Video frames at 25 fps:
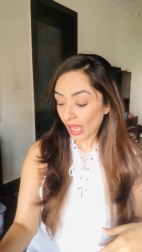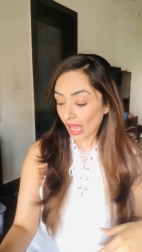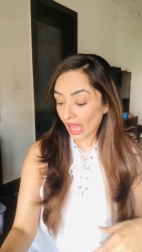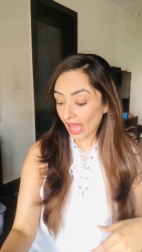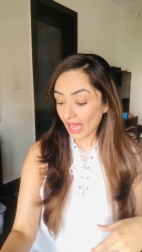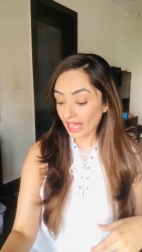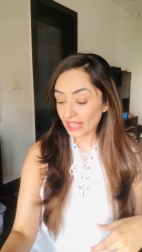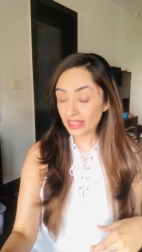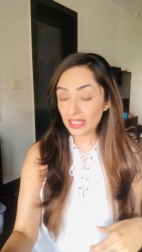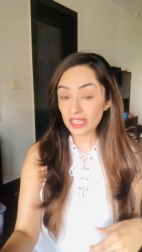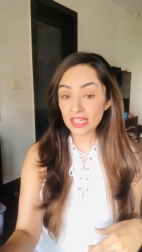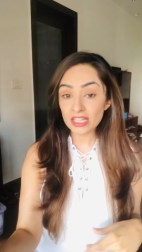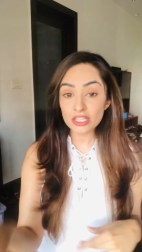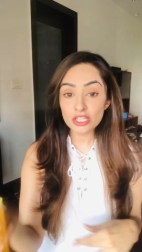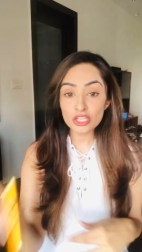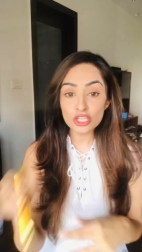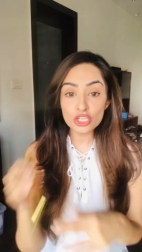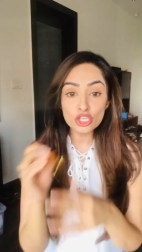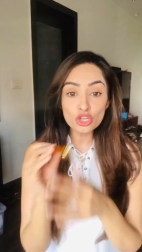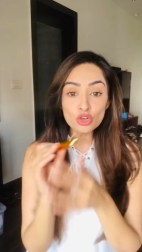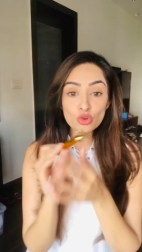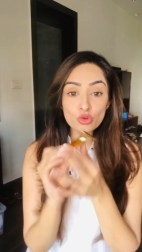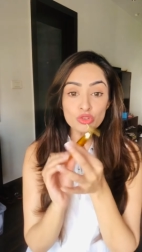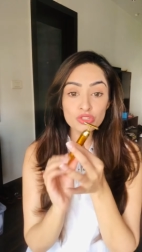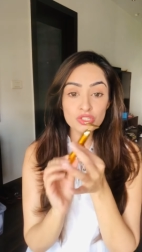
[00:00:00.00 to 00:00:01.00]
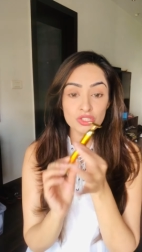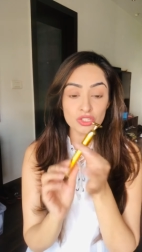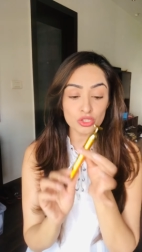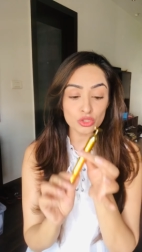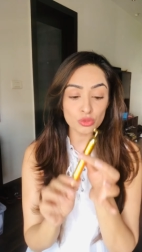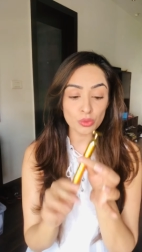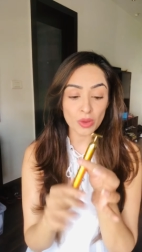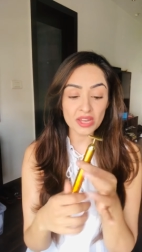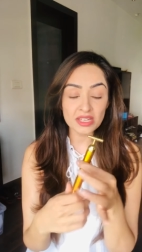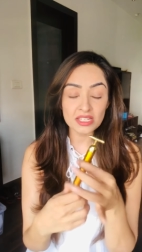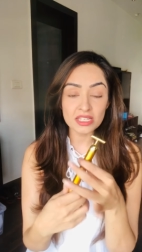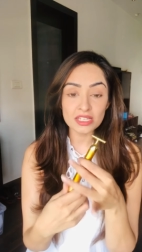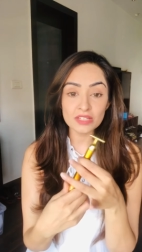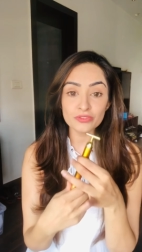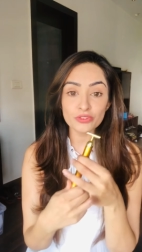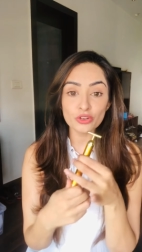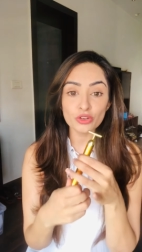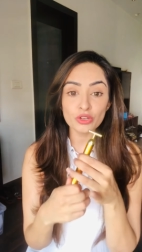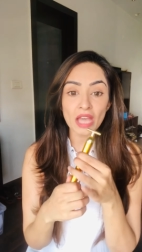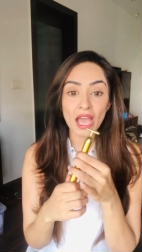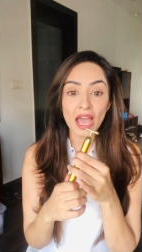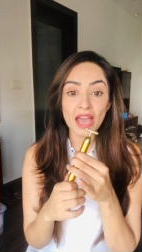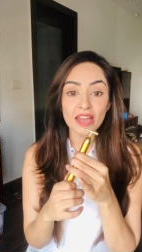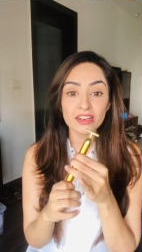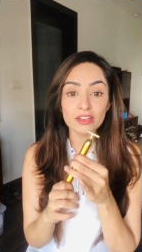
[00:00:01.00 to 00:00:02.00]
and then use the 24
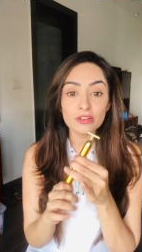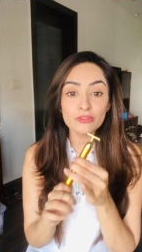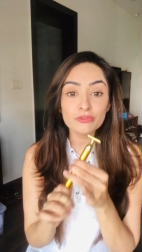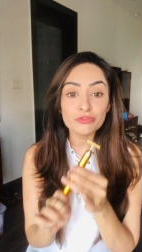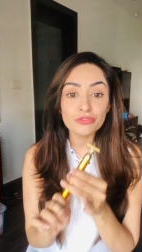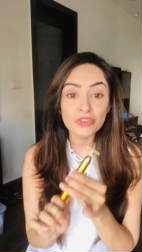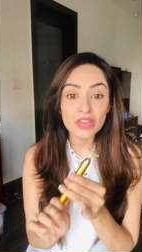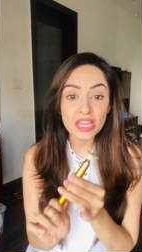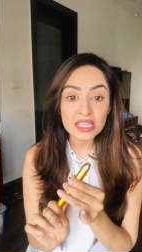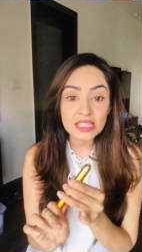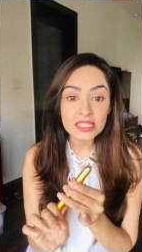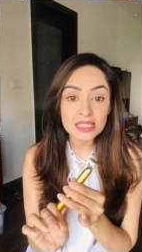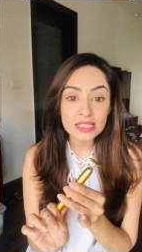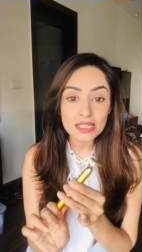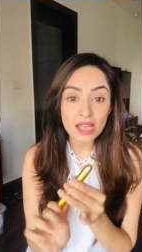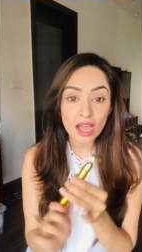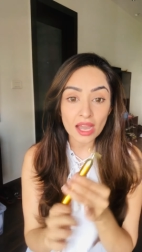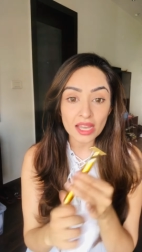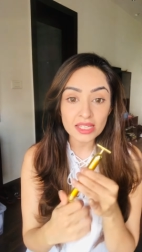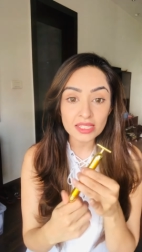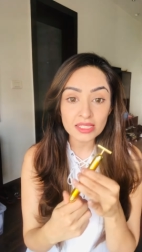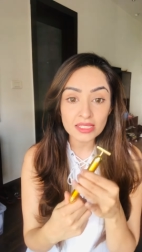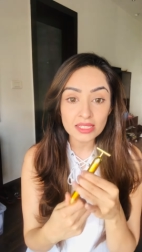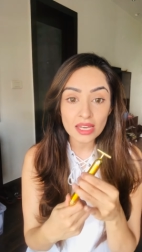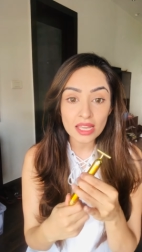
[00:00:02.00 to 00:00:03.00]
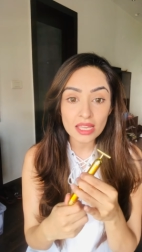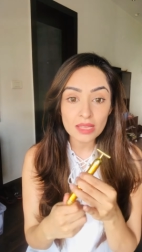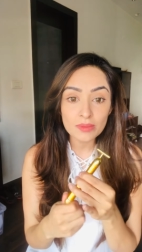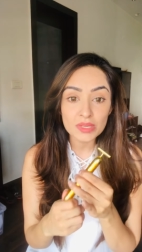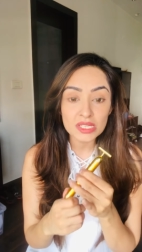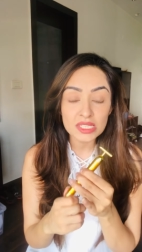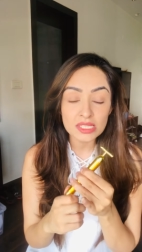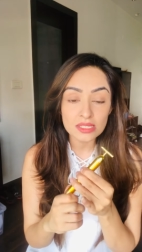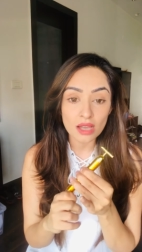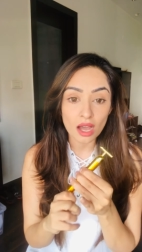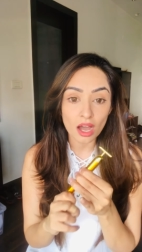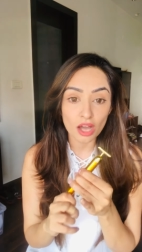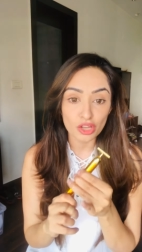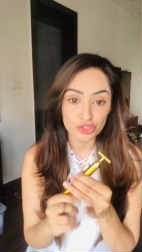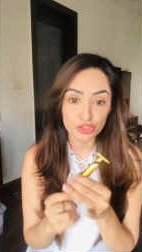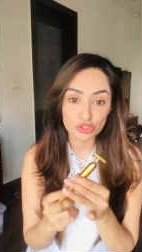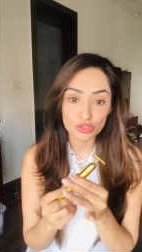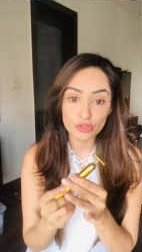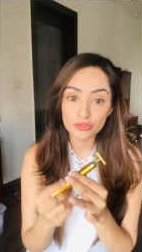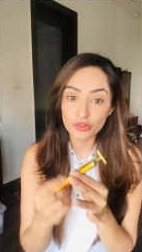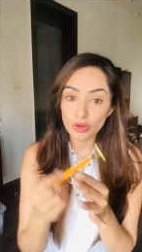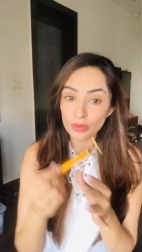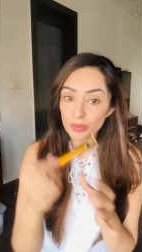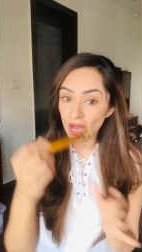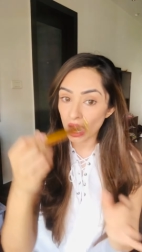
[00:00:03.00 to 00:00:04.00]
carat face tightening
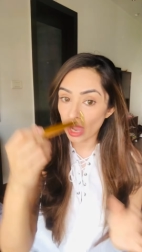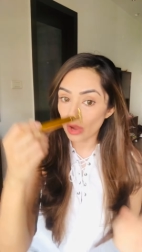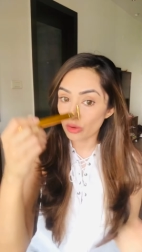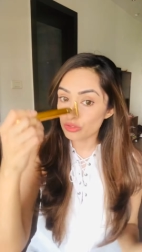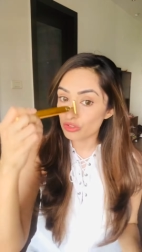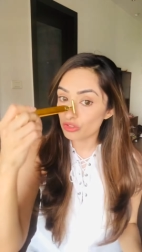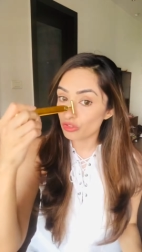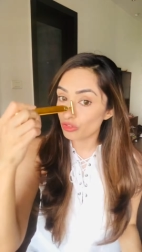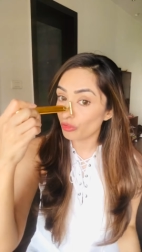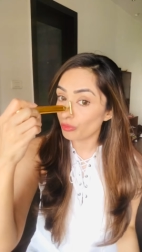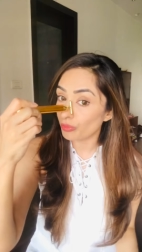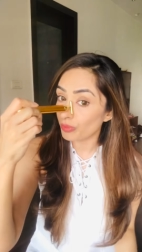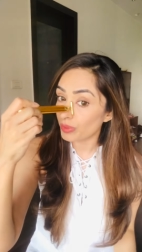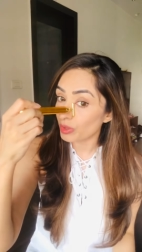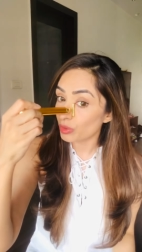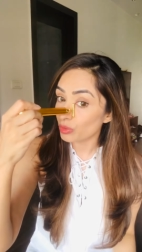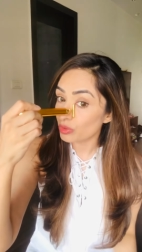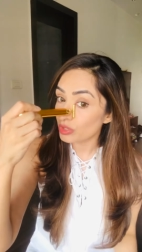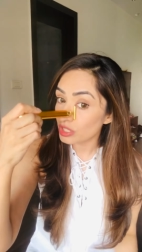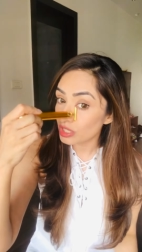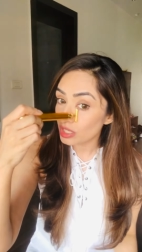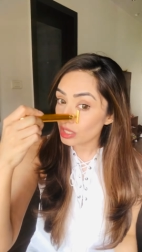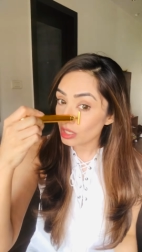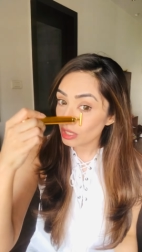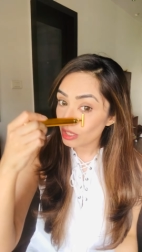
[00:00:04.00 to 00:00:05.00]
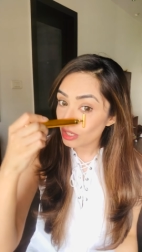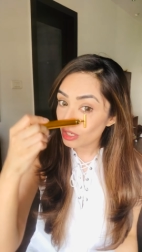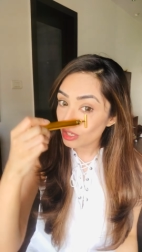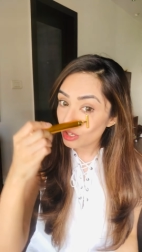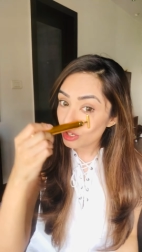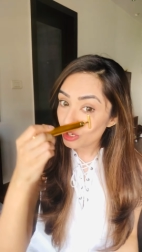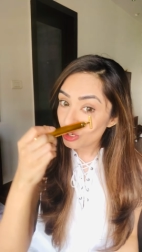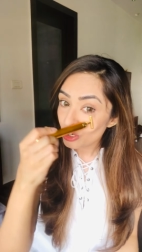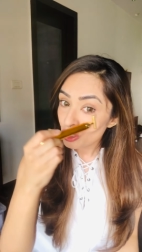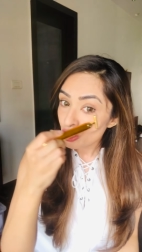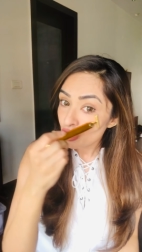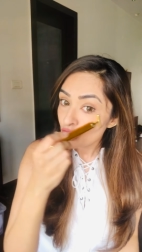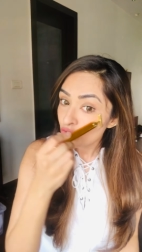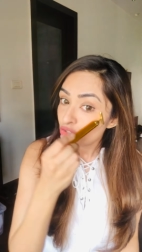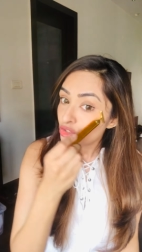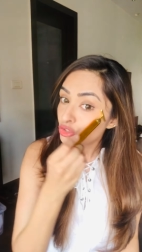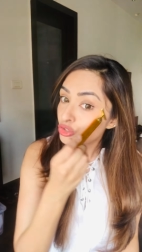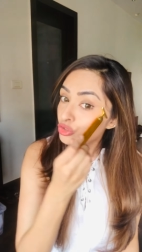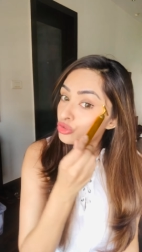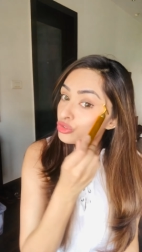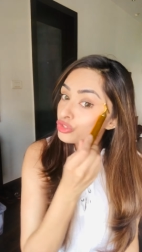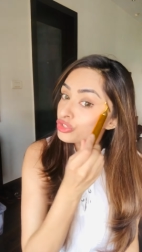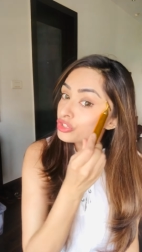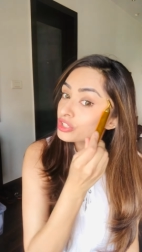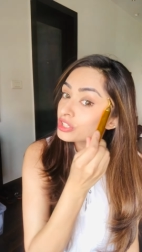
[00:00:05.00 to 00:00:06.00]
massager from House of Beauty
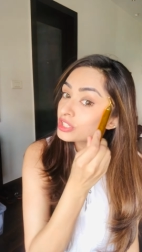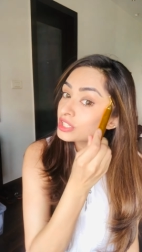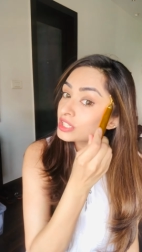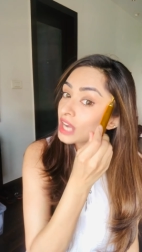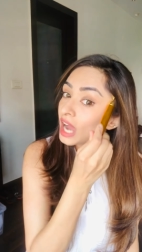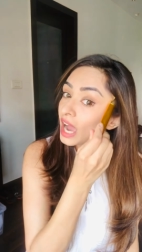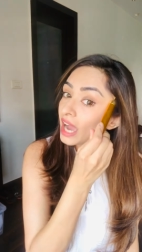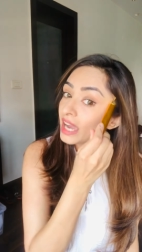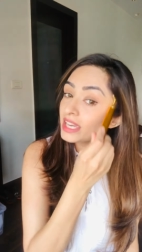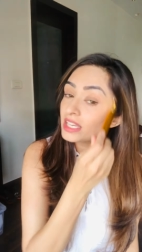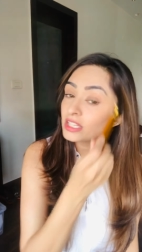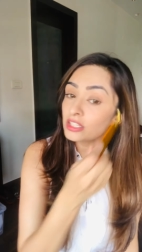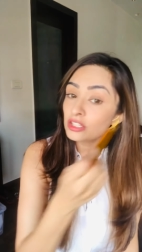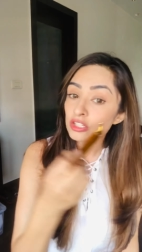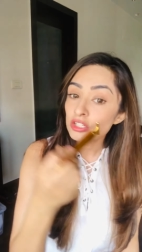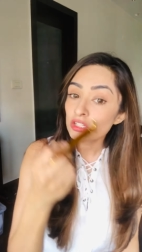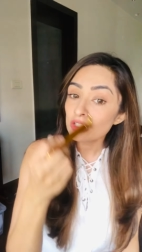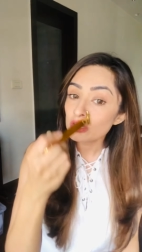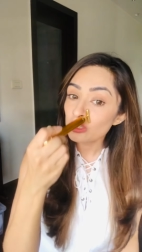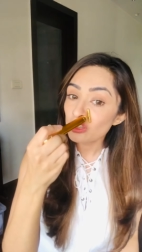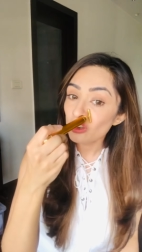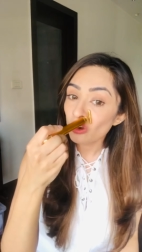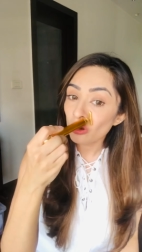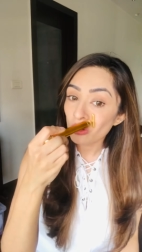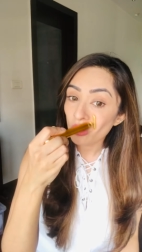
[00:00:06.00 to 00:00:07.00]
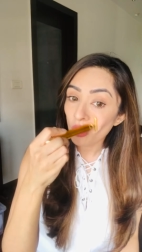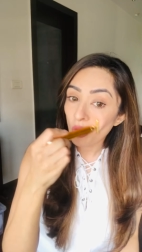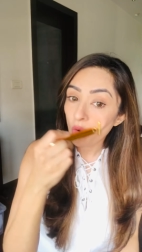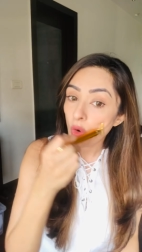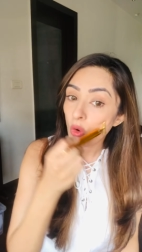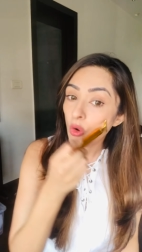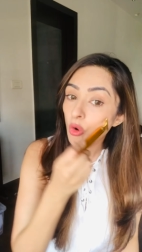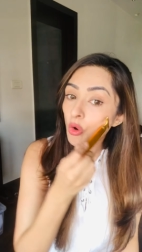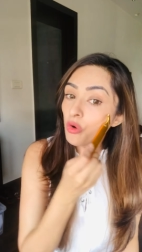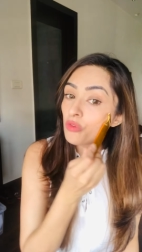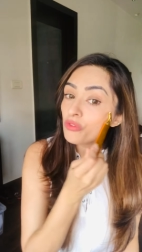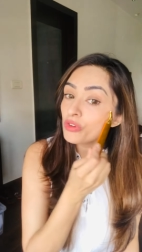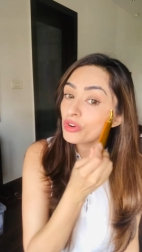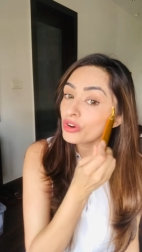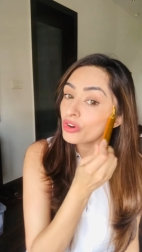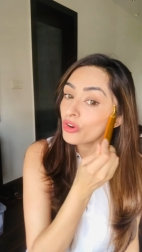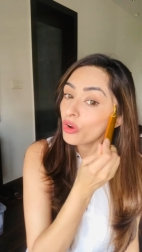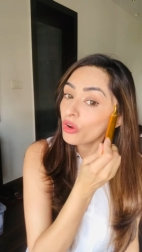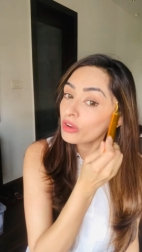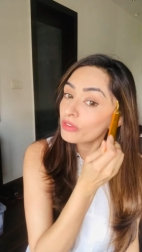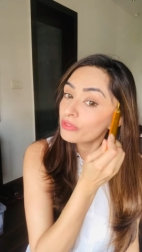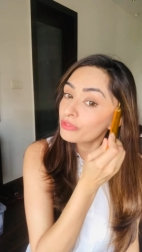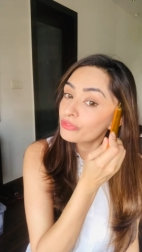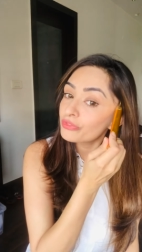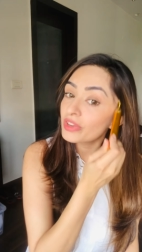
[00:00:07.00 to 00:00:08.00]
to tighten your
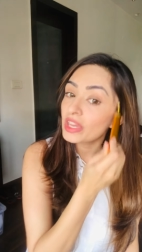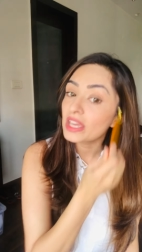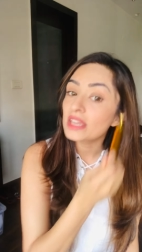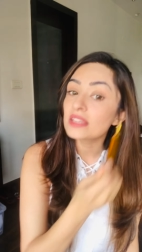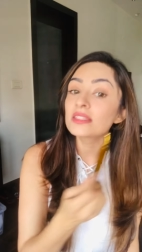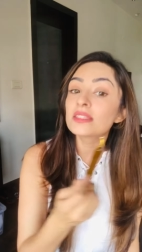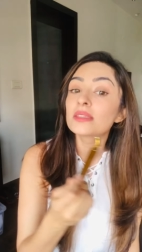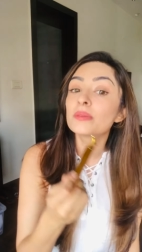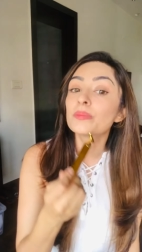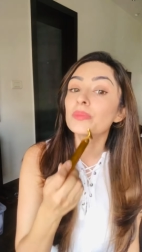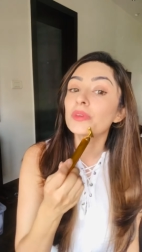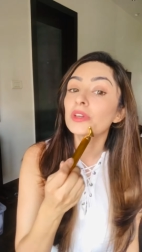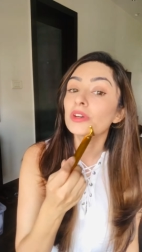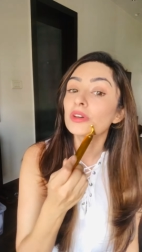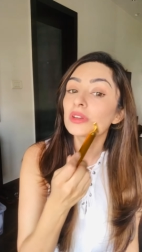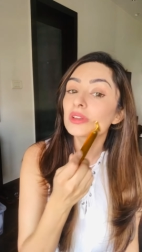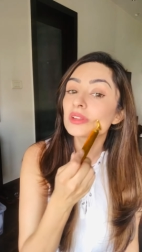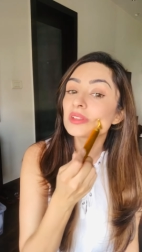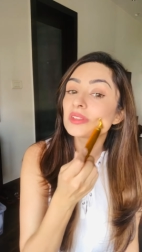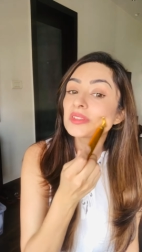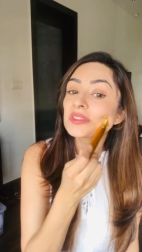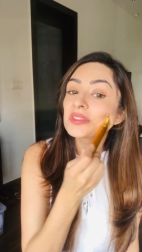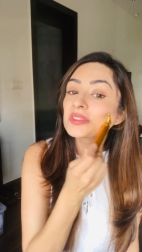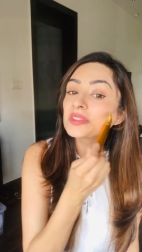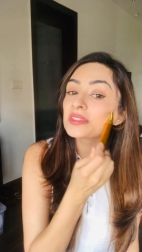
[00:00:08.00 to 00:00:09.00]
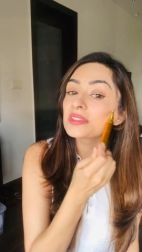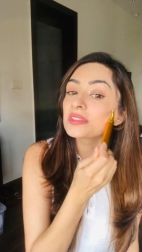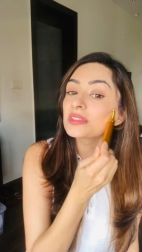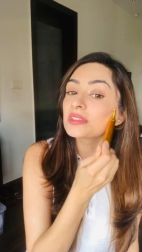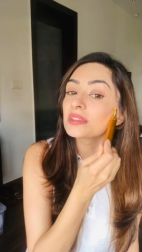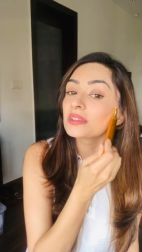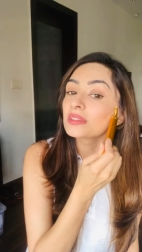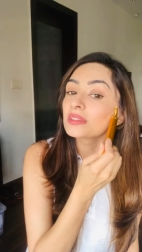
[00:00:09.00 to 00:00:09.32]
overall face appearance.